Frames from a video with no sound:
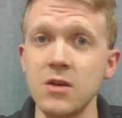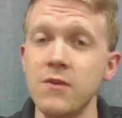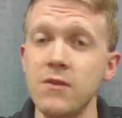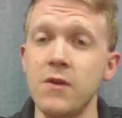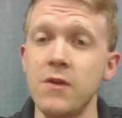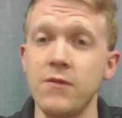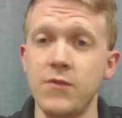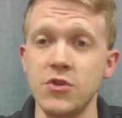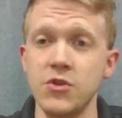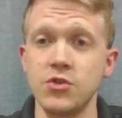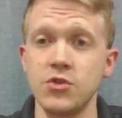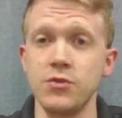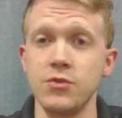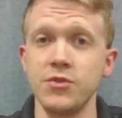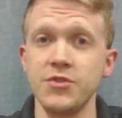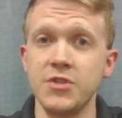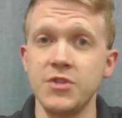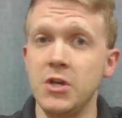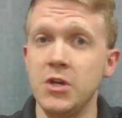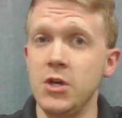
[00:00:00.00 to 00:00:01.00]

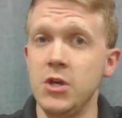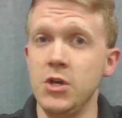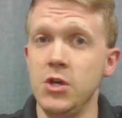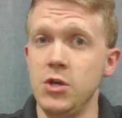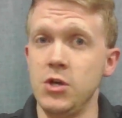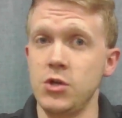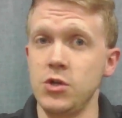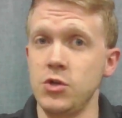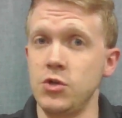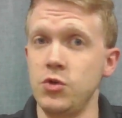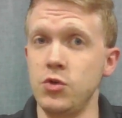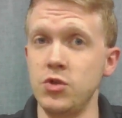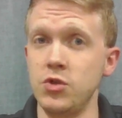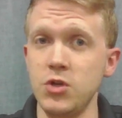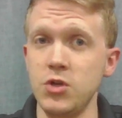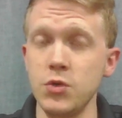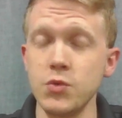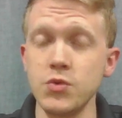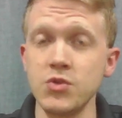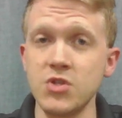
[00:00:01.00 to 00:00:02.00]
officials could
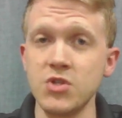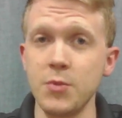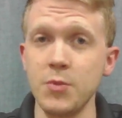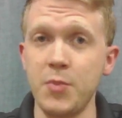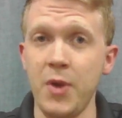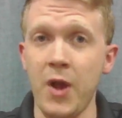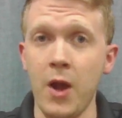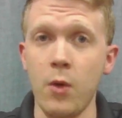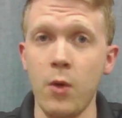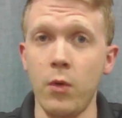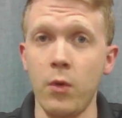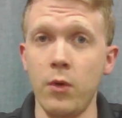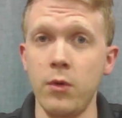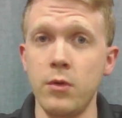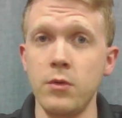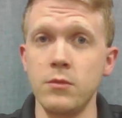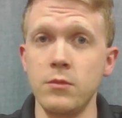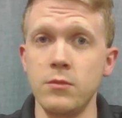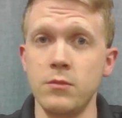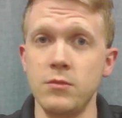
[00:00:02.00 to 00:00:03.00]
use the
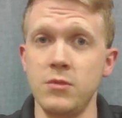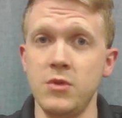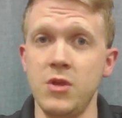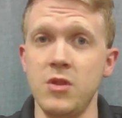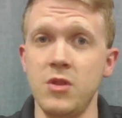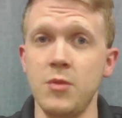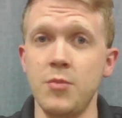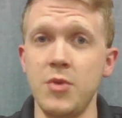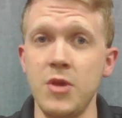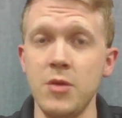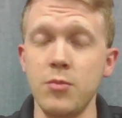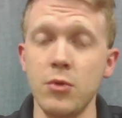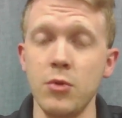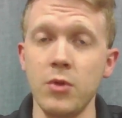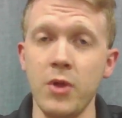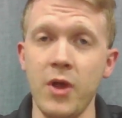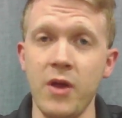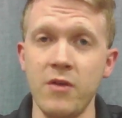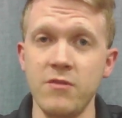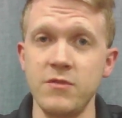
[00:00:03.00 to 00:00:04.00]
power that the people
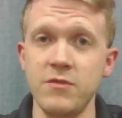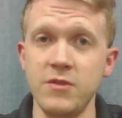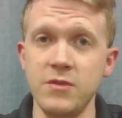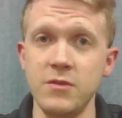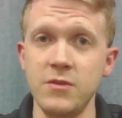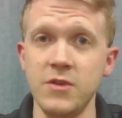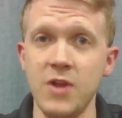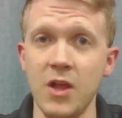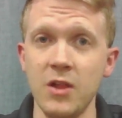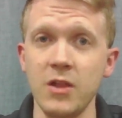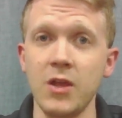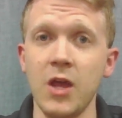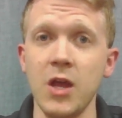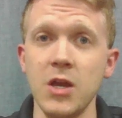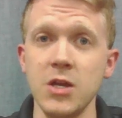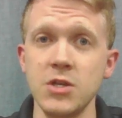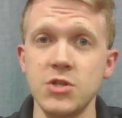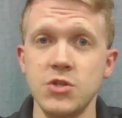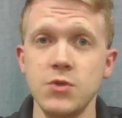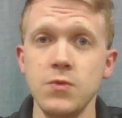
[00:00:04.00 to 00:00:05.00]
have
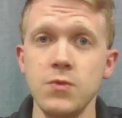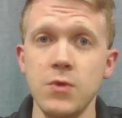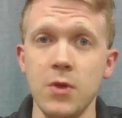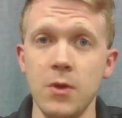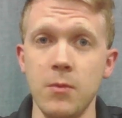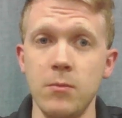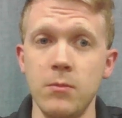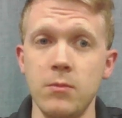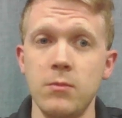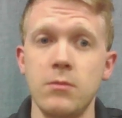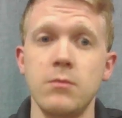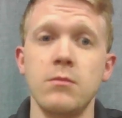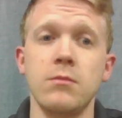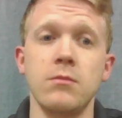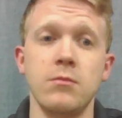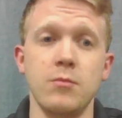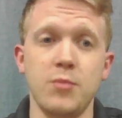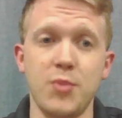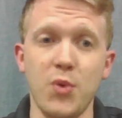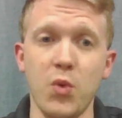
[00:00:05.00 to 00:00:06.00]
delegated to them
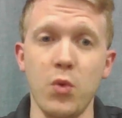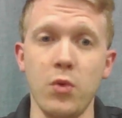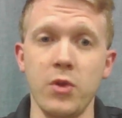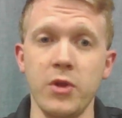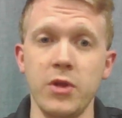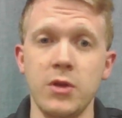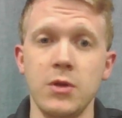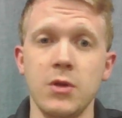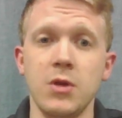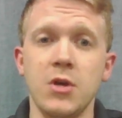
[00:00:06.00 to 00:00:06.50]
poorly.